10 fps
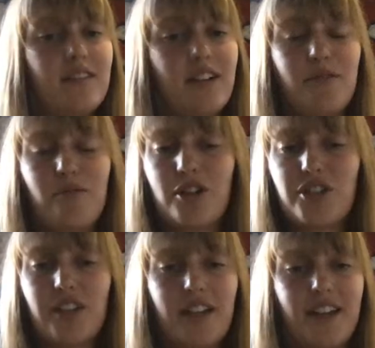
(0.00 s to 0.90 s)

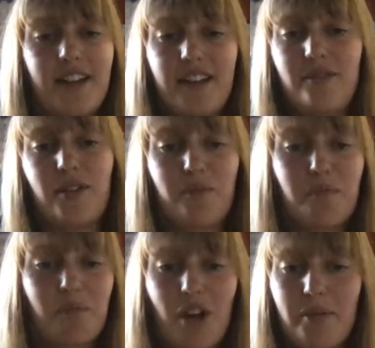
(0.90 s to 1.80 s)
Unfortunately, if you
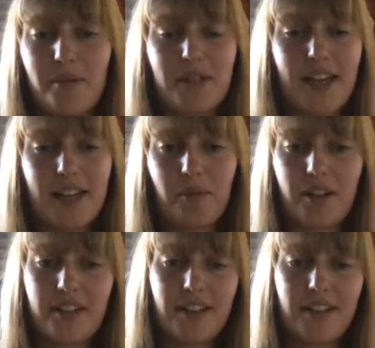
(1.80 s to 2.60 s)
come up to anyone